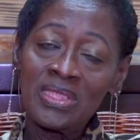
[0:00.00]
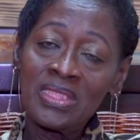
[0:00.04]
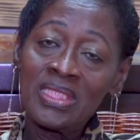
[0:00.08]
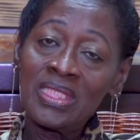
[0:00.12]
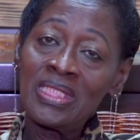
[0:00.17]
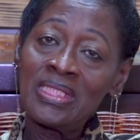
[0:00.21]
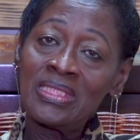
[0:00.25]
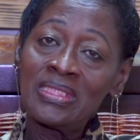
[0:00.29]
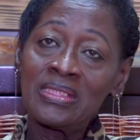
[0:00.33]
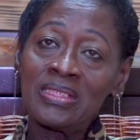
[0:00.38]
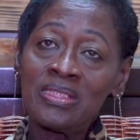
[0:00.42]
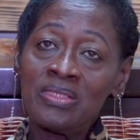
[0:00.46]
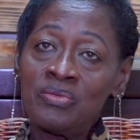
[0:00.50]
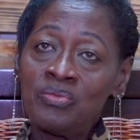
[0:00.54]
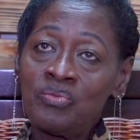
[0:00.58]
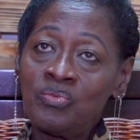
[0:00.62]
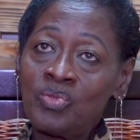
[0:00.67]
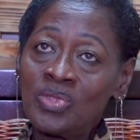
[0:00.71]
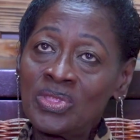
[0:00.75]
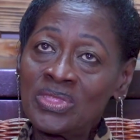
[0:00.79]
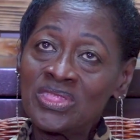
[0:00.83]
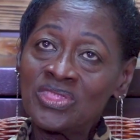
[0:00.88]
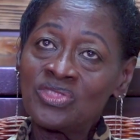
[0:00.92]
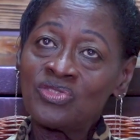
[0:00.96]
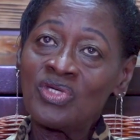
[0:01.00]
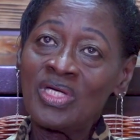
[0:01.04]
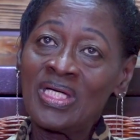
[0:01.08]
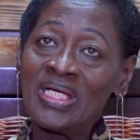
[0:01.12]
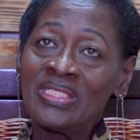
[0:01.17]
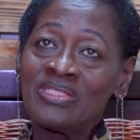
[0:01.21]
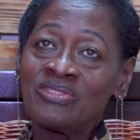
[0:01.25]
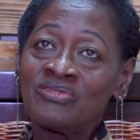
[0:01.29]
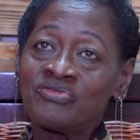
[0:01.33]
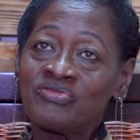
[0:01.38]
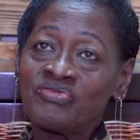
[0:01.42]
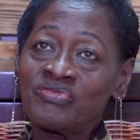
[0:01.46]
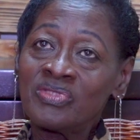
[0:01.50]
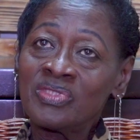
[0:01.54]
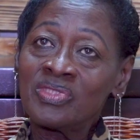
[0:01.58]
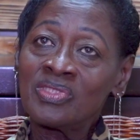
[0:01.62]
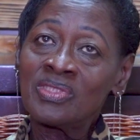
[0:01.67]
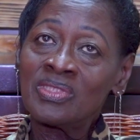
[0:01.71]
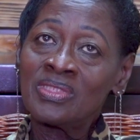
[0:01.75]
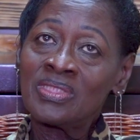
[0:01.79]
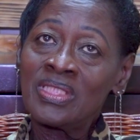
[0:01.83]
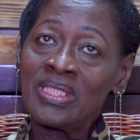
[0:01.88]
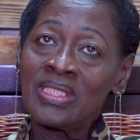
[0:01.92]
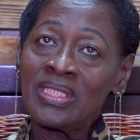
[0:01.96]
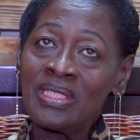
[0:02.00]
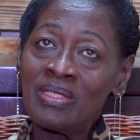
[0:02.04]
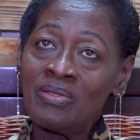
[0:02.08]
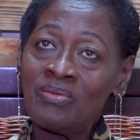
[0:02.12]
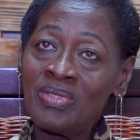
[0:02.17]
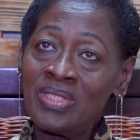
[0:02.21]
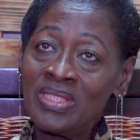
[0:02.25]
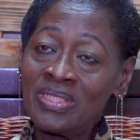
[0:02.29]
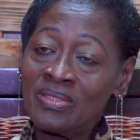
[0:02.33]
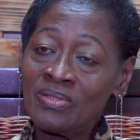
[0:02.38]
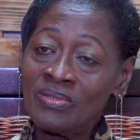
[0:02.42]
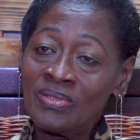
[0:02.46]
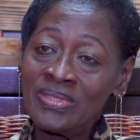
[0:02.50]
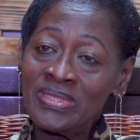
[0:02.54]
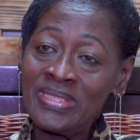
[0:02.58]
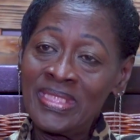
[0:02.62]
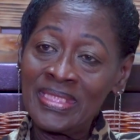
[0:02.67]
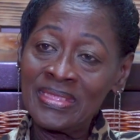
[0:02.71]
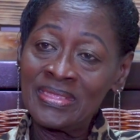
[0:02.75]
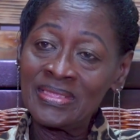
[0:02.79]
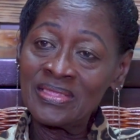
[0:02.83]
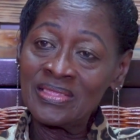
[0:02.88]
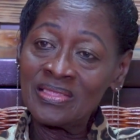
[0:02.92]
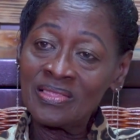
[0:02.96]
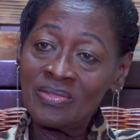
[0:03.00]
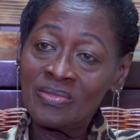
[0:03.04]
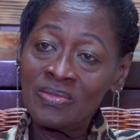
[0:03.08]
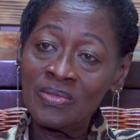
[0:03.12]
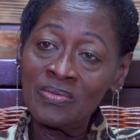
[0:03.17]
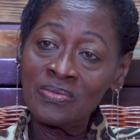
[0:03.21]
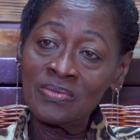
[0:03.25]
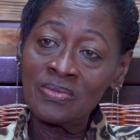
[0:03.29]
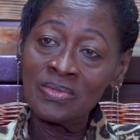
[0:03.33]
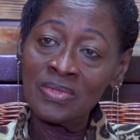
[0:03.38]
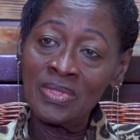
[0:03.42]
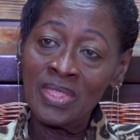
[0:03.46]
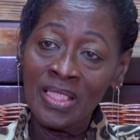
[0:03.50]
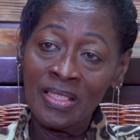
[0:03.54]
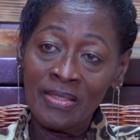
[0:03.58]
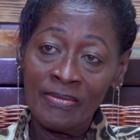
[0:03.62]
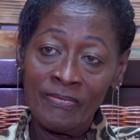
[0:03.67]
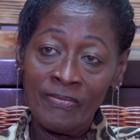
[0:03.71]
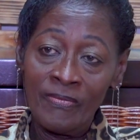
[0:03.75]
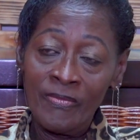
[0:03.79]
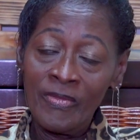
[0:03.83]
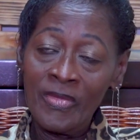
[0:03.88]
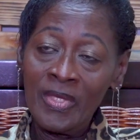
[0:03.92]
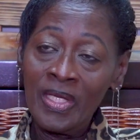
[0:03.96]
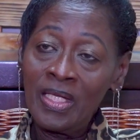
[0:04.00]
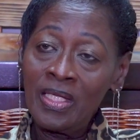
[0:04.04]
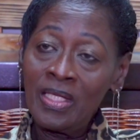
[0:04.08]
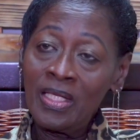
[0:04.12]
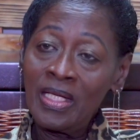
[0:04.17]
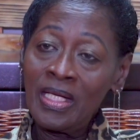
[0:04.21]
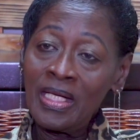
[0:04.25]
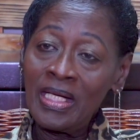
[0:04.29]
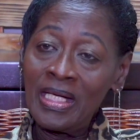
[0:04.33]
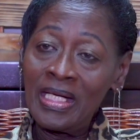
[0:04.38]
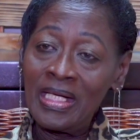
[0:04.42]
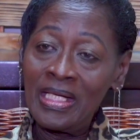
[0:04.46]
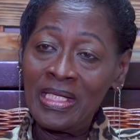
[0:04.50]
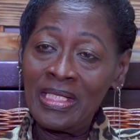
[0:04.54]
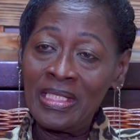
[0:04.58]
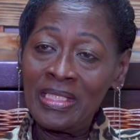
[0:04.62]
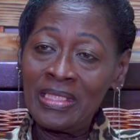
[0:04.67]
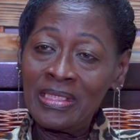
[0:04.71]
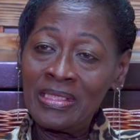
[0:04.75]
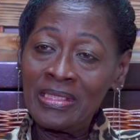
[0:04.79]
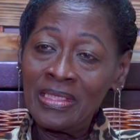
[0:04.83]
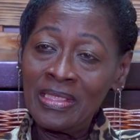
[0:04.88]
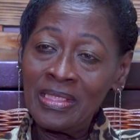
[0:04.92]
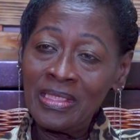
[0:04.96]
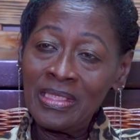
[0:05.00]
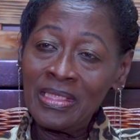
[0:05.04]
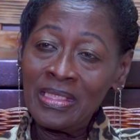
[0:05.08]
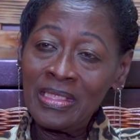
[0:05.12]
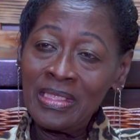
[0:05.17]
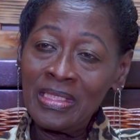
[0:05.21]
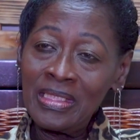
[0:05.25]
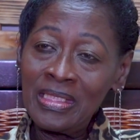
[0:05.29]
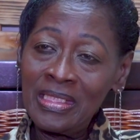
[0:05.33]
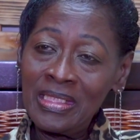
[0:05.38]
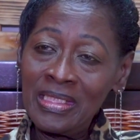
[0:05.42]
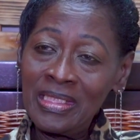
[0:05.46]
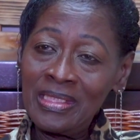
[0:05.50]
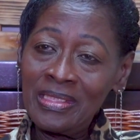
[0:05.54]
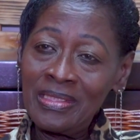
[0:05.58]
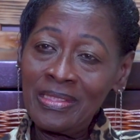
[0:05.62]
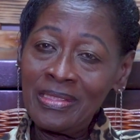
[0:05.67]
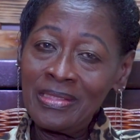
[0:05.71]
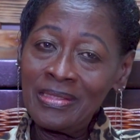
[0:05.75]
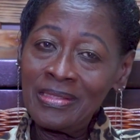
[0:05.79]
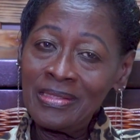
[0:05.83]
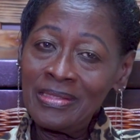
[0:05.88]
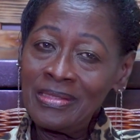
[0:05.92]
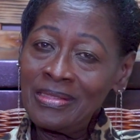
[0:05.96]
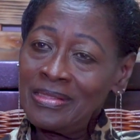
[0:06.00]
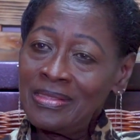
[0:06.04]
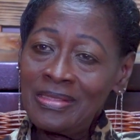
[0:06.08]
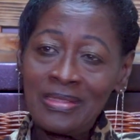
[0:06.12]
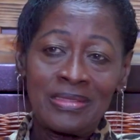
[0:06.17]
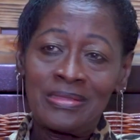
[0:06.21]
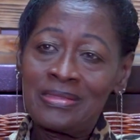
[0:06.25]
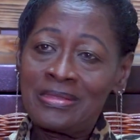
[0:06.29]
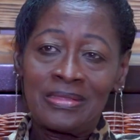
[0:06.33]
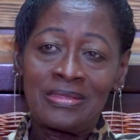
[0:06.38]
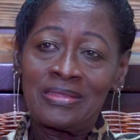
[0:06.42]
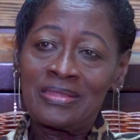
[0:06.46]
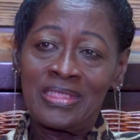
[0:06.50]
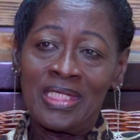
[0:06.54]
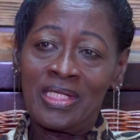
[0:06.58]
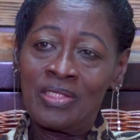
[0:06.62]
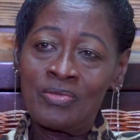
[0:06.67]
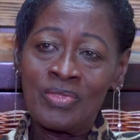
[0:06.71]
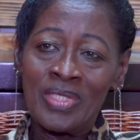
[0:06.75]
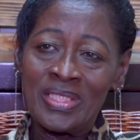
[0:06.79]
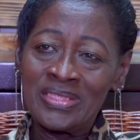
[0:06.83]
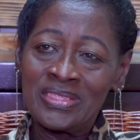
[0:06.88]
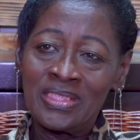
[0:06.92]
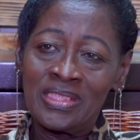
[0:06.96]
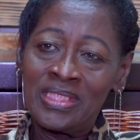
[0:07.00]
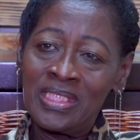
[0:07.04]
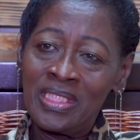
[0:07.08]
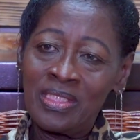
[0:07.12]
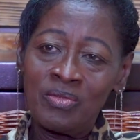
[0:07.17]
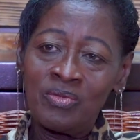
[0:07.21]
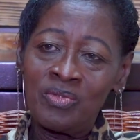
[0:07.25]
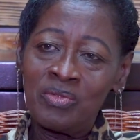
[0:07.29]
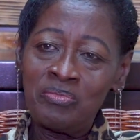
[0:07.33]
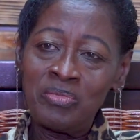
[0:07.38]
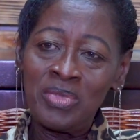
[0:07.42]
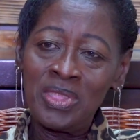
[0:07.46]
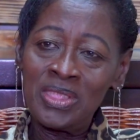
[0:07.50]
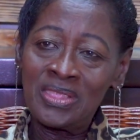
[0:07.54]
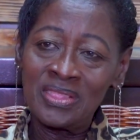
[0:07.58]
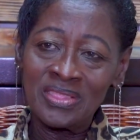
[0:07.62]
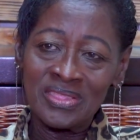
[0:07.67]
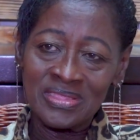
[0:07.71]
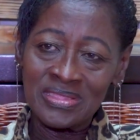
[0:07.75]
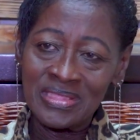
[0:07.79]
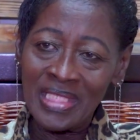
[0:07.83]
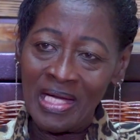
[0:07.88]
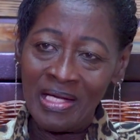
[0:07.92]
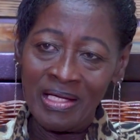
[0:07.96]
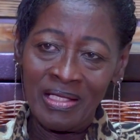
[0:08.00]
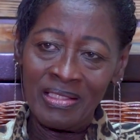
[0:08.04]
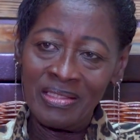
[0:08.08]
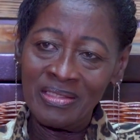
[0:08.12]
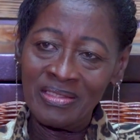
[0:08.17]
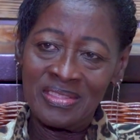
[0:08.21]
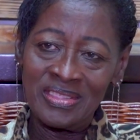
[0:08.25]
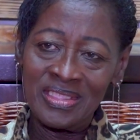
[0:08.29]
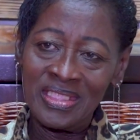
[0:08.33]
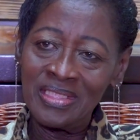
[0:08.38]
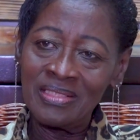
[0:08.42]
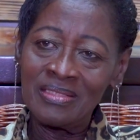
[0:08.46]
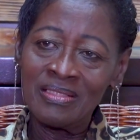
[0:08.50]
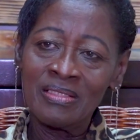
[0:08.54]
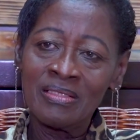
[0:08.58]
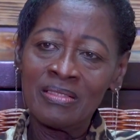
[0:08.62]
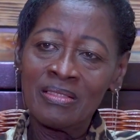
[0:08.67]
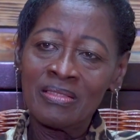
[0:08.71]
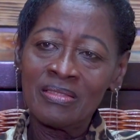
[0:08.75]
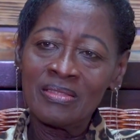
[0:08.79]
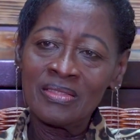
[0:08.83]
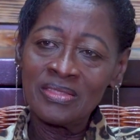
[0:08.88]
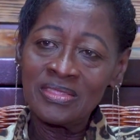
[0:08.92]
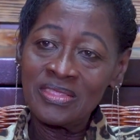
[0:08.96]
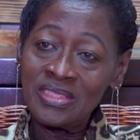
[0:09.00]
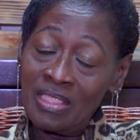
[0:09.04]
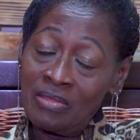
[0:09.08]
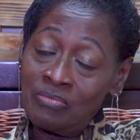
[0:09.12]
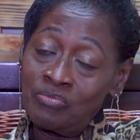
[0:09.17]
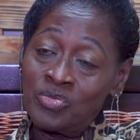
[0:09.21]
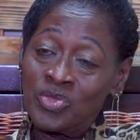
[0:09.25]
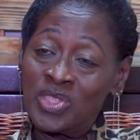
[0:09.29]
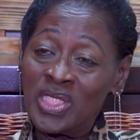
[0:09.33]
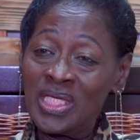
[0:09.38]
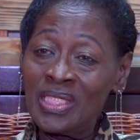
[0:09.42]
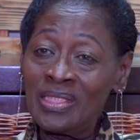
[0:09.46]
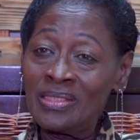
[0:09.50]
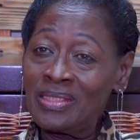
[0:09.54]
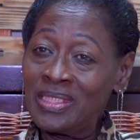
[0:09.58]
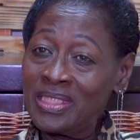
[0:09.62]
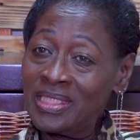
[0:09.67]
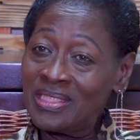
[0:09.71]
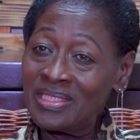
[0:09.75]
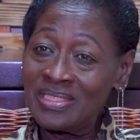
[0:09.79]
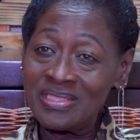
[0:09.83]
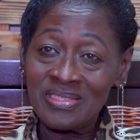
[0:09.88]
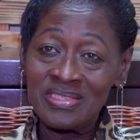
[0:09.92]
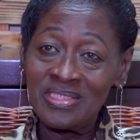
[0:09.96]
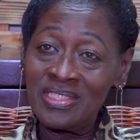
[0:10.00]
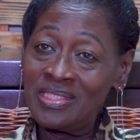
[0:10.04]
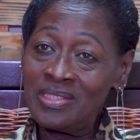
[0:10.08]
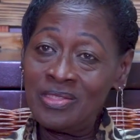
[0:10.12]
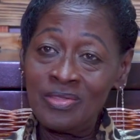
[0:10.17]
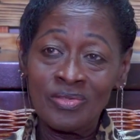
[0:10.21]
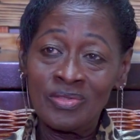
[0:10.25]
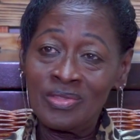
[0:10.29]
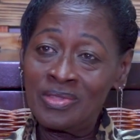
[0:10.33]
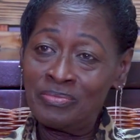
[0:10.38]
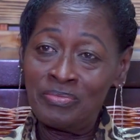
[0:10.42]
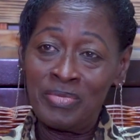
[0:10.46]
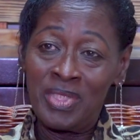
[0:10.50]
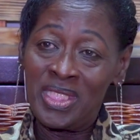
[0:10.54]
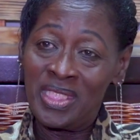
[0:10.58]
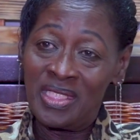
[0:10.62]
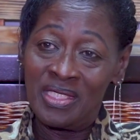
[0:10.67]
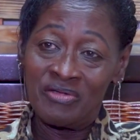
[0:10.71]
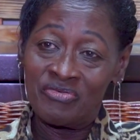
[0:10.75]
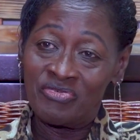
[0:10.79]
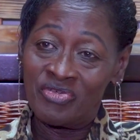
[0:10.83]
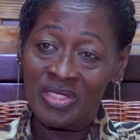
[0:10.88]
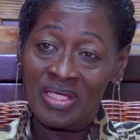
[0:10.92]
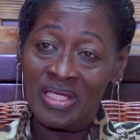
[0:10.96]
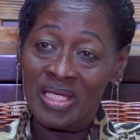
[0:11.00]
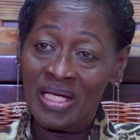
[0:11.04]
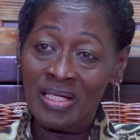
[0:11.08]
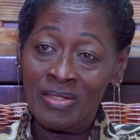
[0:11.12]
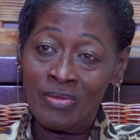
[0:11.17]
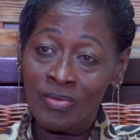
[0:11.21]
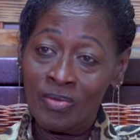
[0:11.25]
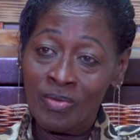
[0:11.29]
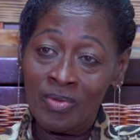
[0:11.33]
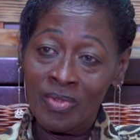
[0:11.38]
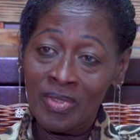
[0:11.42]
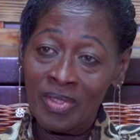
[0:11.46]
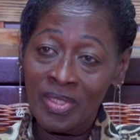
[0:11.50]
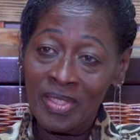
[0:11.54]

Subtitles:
Then I was transferred and I went to another school, and it didn't resonate with me to start there. Something like it say you won't be here for long,